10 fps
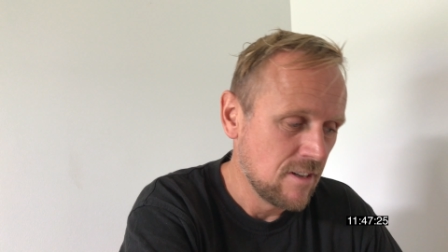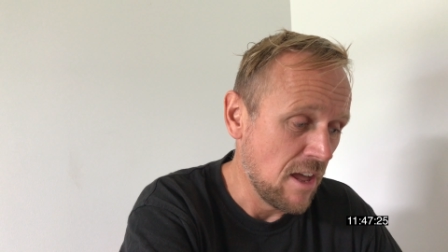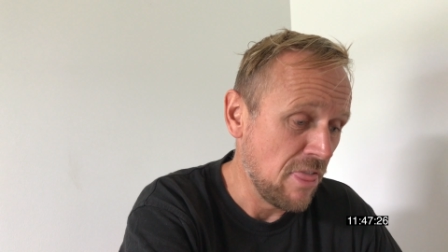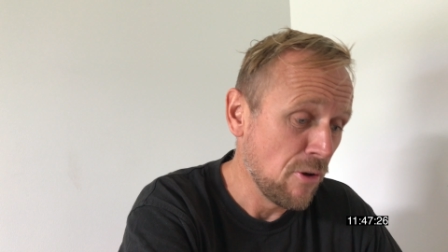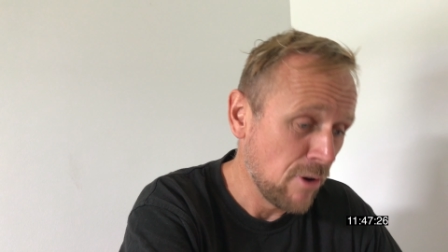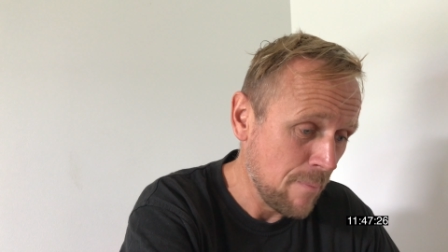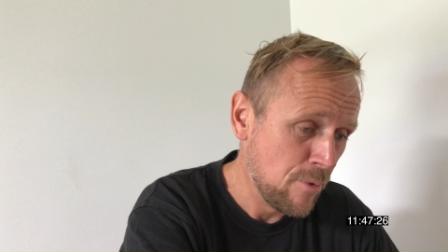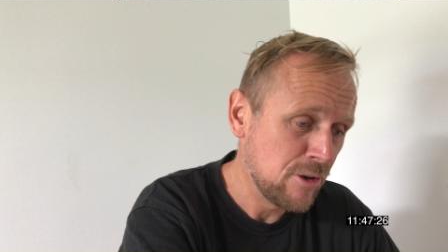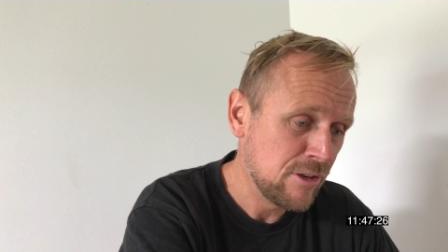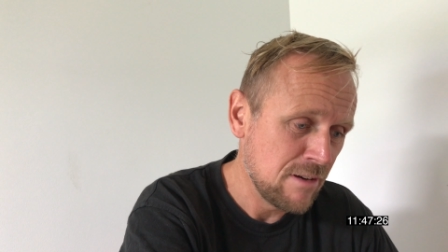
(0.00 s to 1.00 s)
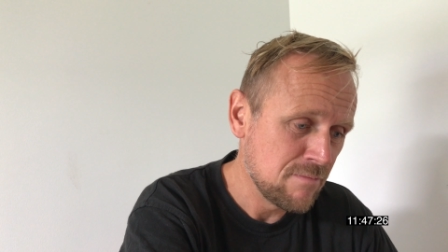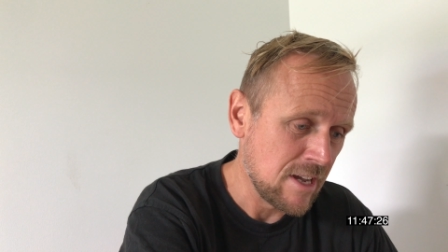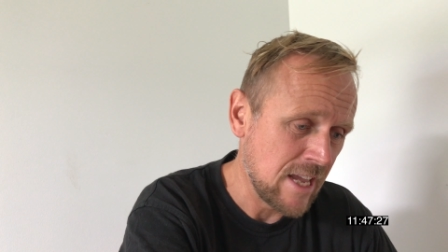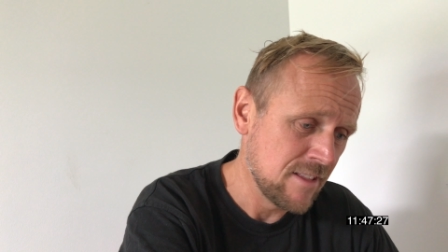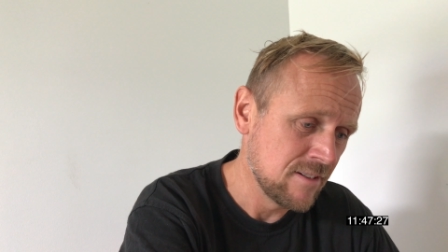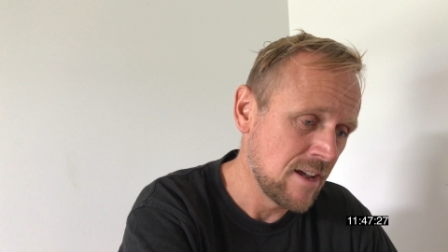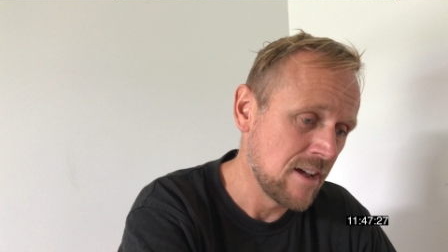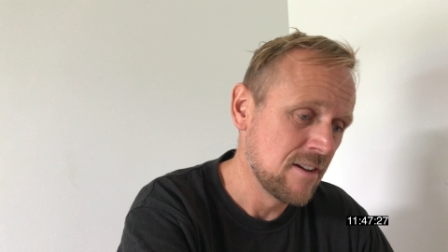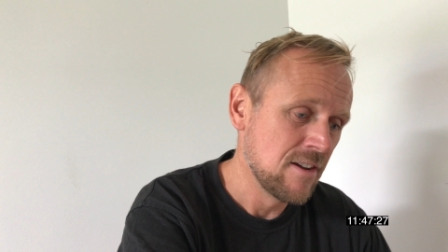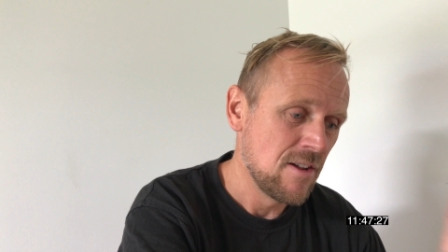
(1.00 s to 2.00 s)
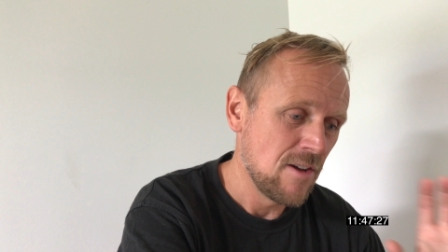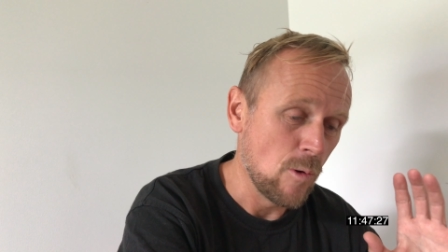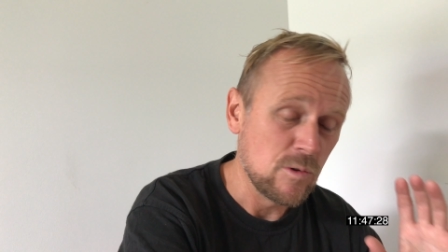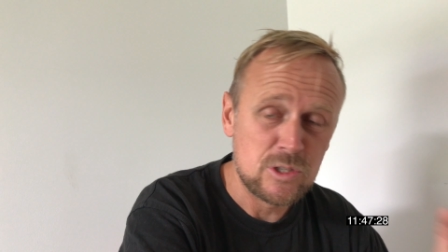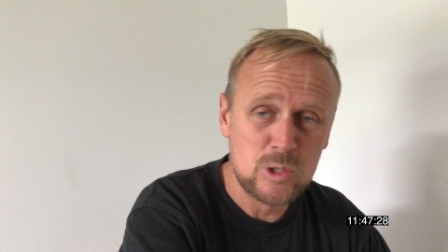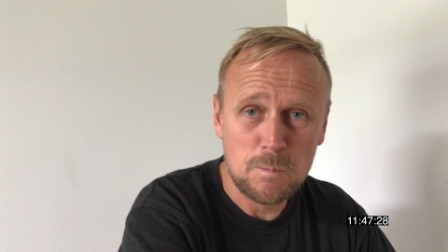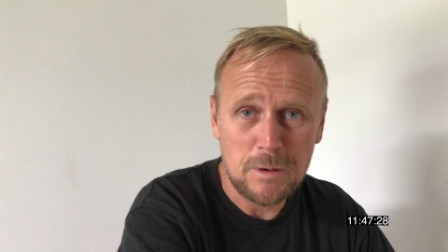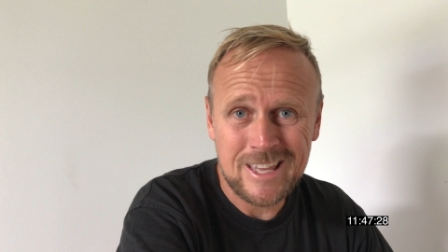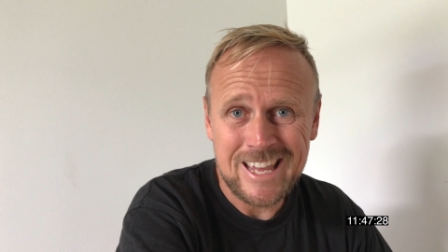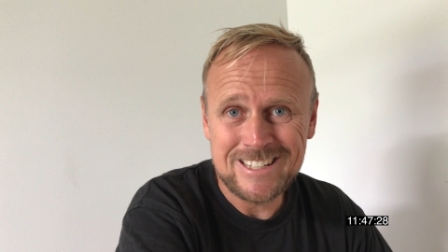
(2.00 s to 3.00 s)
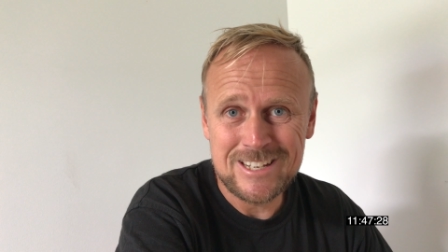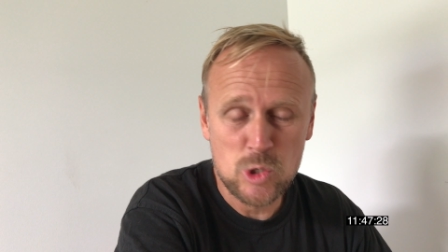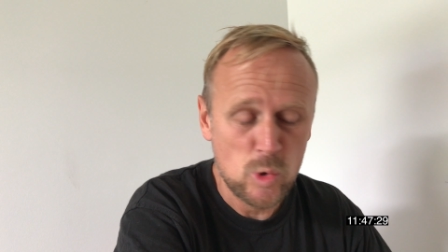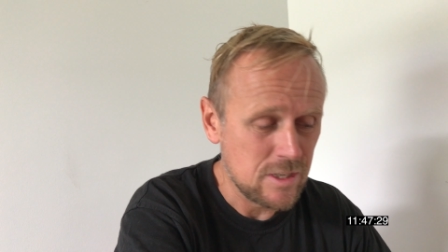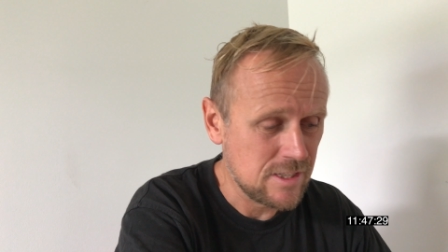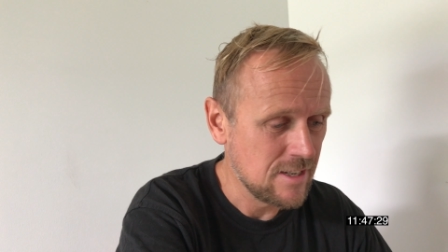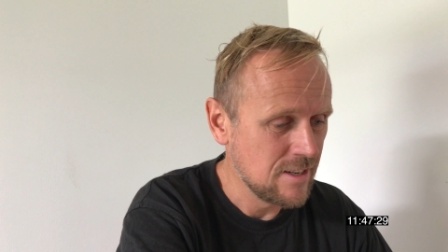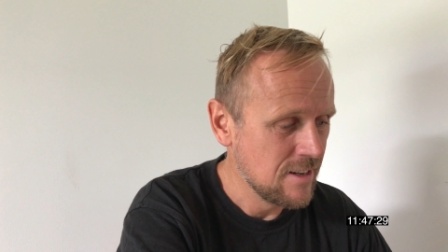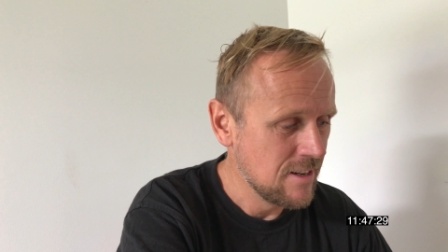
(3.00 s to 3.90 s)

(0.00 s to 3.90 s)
I thought I put it in my calendar. I was super keen to do it.